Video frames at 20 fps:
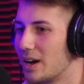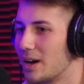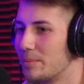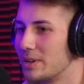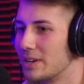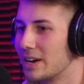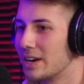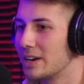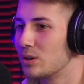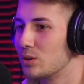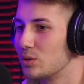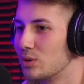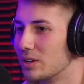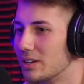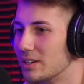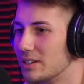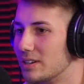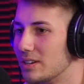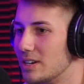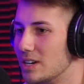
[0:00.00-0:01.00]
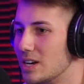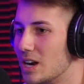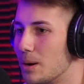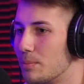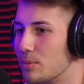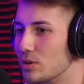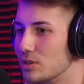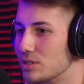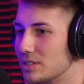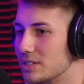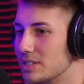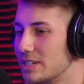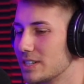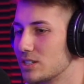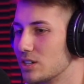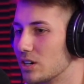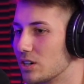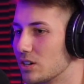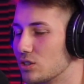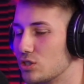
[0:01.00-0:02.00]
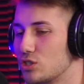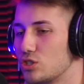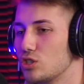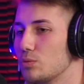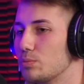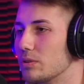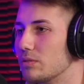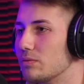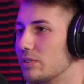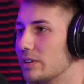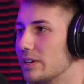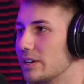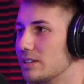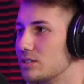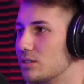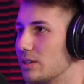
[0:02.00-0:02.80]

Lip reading: I mean, I know the numbers on TikTok are super inflated.